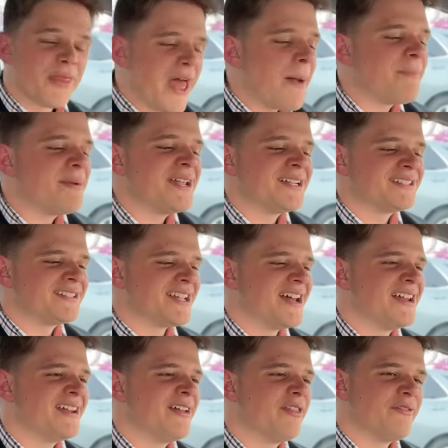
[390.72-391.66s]
that being
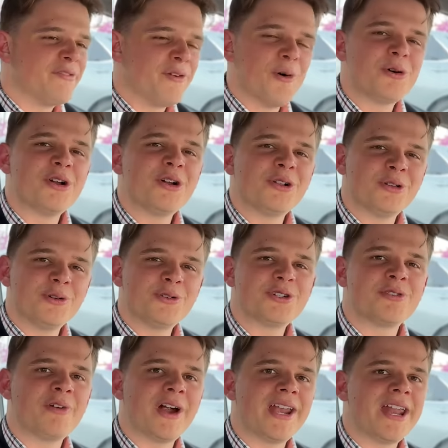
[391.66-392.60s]
said, the full
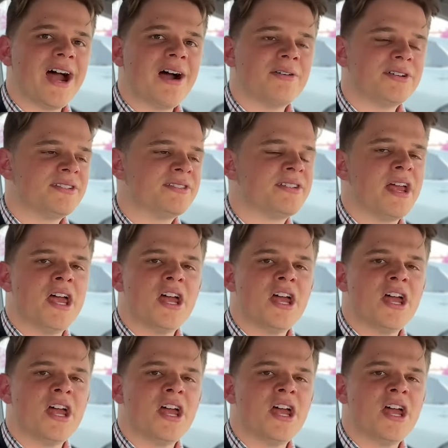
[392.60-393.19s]
conclusion right now is,